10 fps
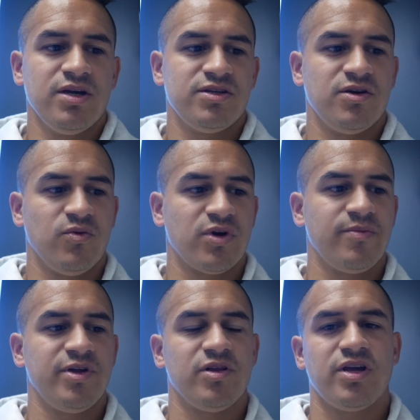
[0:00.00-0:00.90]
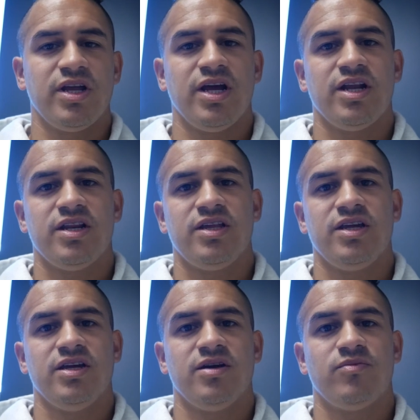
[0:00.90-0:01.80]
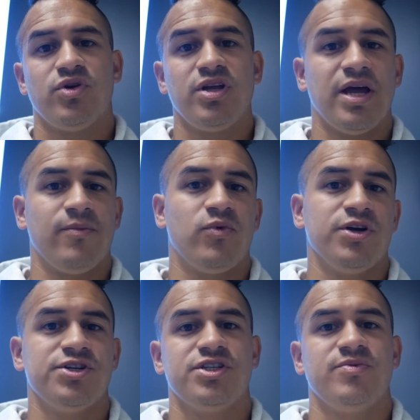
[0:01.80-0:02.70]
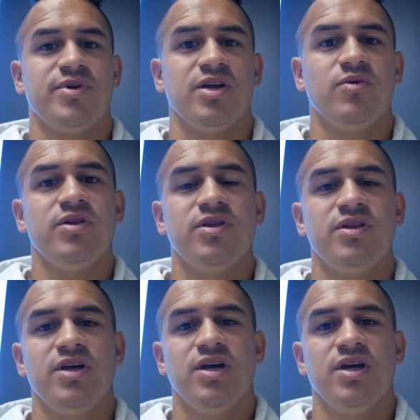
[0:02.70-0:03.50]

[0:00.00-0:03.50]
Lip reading: So we're going to be looking at the pre-lab questions to begin with,